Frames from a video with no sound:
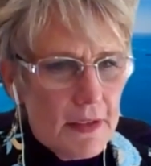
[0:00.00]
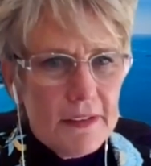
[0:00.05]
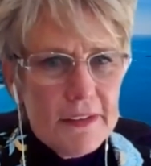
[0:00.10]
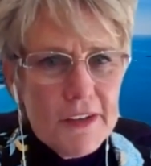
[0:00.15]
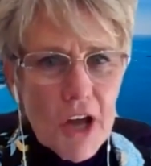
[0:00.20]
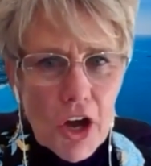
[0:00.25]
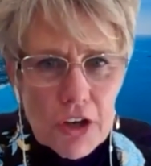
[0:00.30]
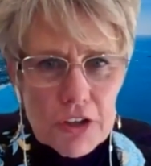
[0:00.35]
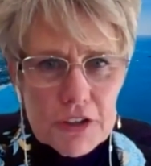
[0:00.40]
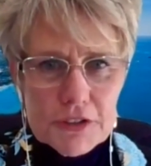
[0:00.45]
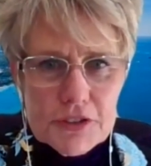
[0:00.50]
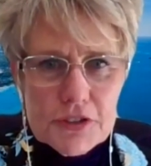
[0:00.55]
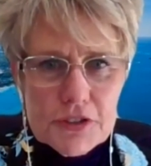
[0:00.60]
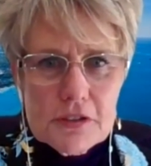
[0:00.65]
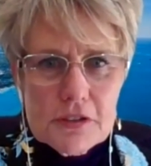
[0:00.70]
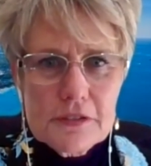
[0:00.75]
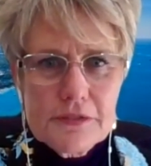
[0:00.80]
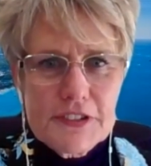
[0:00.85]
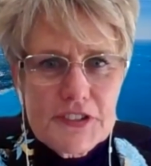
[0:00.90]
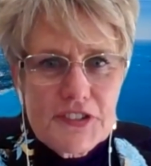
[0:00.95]

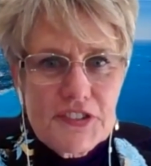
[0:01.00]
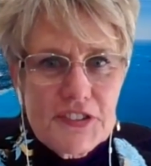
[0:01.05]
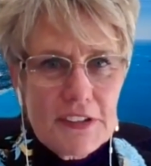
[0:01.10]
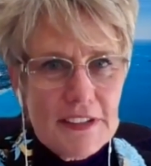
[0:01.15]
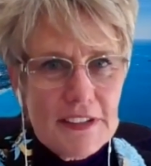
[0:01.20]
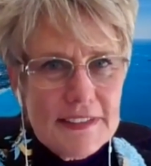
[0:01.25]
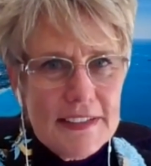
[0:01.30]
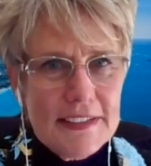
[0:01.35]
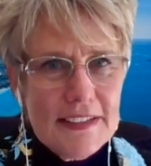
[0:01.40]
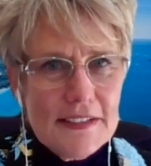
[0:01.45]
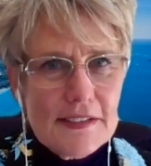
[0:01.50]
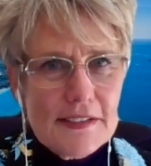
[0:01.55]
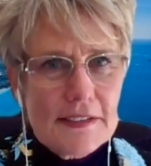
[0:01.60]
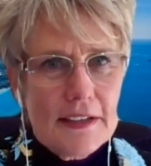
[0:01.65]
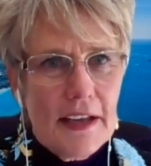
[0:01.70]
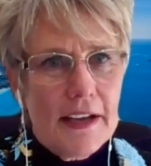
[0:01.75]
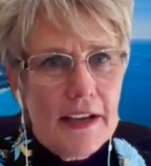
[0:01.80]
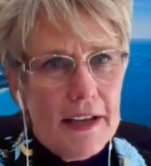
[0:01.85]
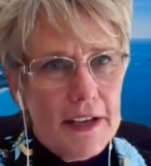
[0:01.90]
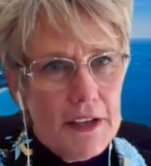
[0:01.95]
large facilities.
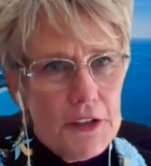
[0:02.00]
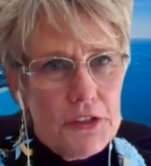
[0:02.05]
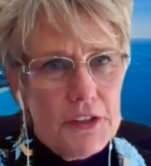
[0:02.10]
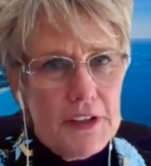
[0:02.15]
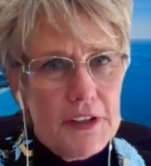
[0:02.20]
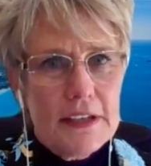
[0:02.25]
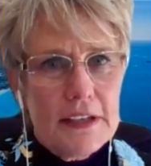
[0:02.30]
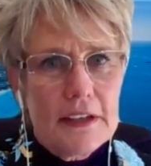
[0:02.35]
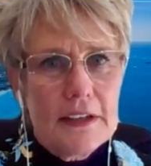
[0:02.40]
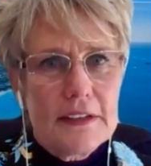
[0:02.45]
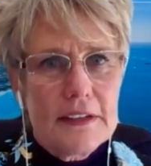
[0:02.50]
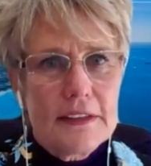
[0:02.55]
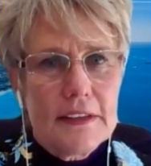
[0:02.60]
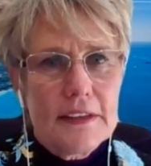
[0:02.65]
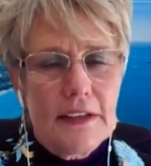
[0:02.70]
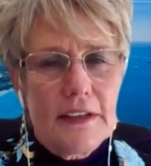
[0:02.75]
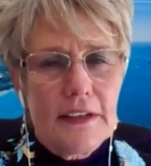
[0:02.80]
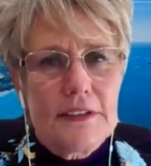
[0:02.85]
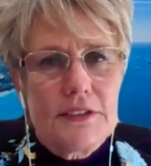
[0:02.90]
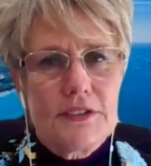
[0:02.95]
And I think
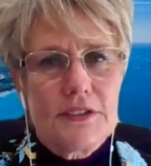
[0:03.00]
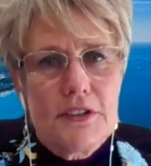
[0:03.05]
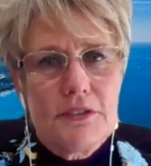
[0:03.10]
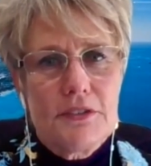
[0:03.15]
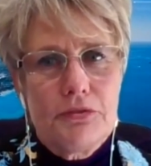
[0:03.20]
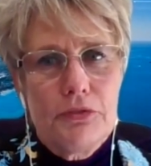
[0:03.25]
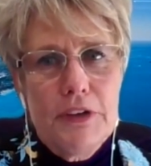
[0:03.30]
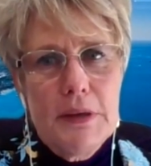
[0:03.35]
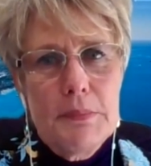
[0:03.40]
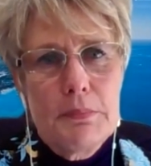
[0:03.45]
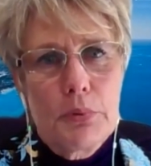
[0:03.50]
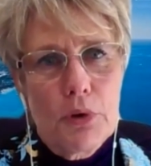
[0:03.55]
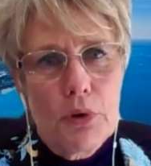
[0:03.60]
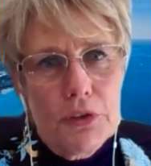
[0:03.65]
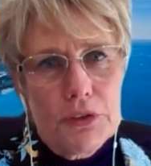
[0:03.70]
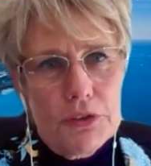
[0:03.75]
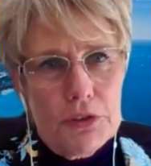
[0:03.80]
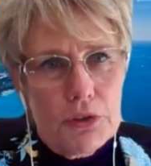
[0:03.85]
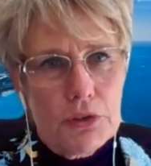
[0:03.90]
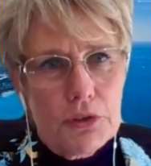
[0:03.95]
that if we
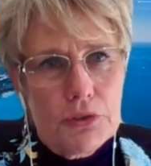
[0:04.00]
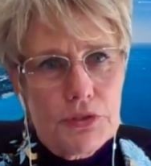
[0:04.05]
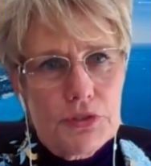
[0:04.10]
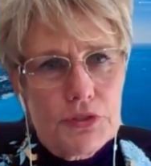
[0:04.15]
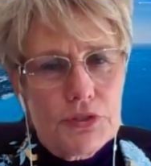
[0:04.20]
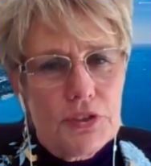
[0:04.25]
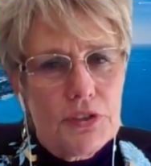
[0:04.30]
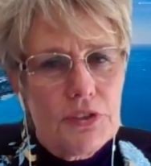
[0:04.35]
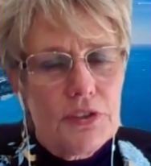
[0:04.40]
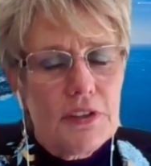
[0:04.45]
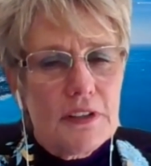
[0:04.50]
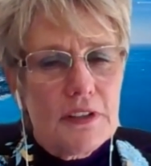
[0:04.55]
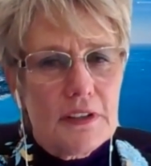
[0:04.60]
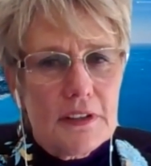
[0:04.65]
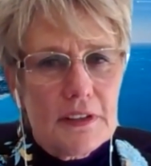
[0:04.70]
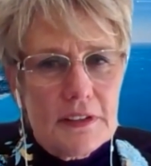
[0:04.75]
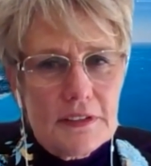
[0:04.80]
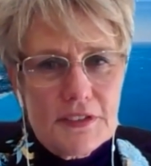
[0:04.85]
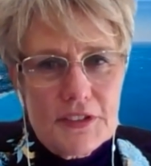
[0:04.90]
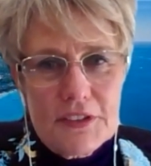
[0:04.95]
brought those to
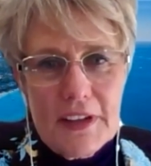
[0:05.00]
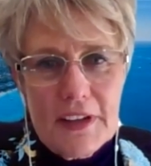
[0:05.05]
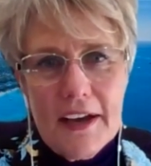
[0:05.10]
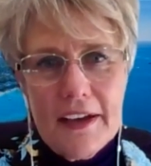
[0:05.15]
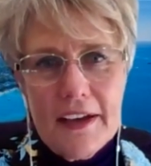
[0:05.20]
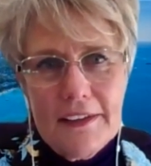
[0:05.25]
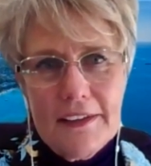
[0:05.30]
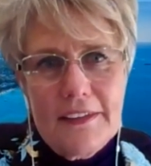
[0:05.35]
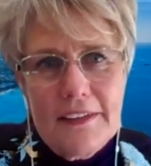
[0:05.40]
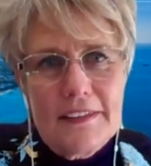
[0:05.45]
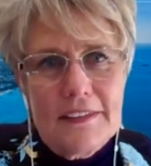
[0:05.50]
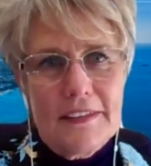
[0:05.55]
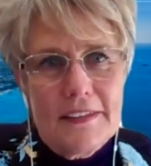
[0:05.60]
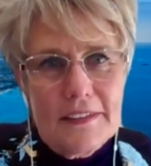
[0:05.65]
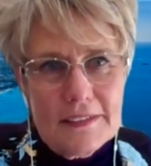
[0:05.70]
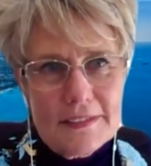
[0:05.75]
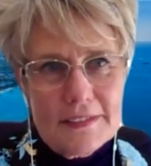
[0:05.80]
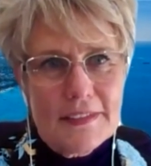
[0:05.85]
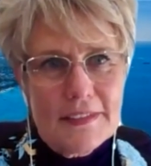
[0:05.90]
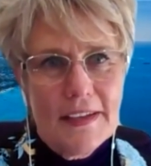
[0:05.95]
the, to the island,
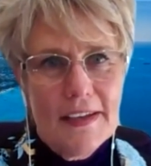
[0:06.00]
that